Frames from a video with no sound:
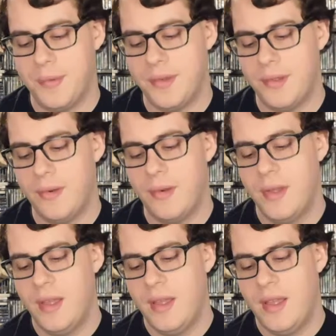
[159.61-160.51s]
So
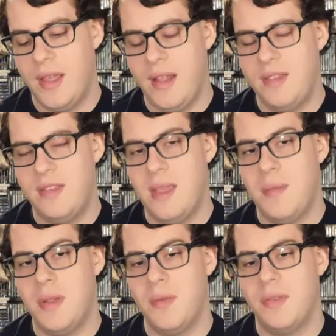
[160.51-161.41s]
it
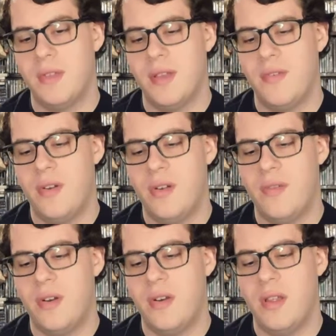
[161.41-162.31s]
seemed it was like very,
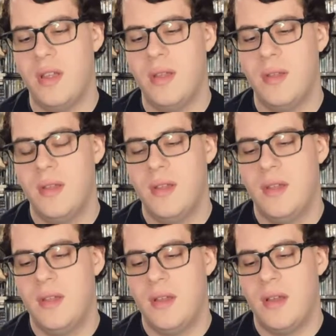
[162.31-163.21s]
very,
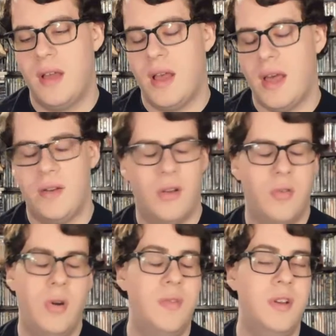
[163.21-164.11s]
I don't know,
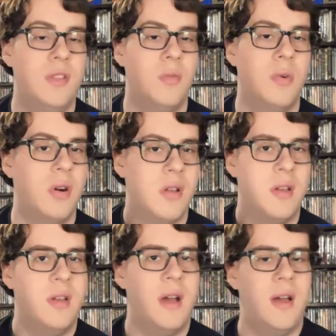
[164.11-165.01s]
whoever did the work
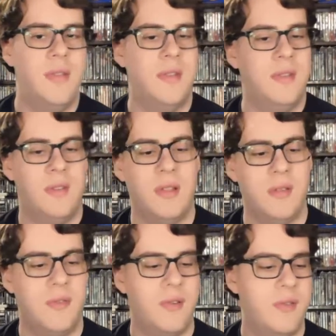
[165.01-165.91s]
on the
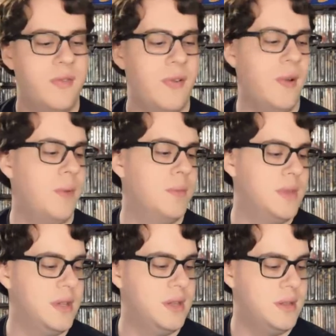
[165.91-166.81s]
first film
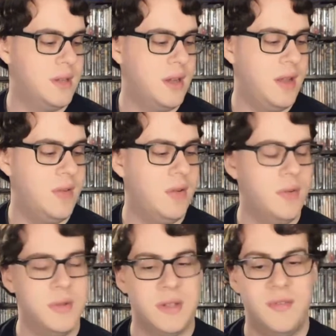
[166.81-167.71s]
did, even though it
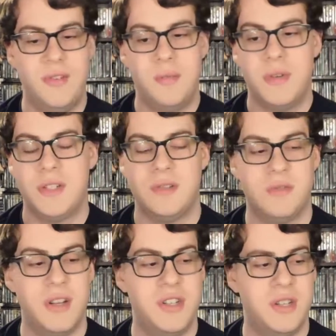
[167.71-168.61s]
was a film
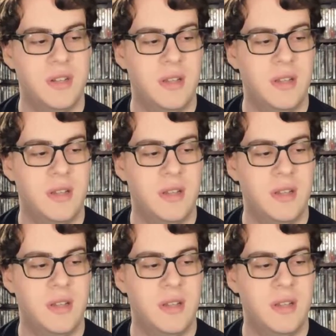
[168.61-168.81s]
restoration,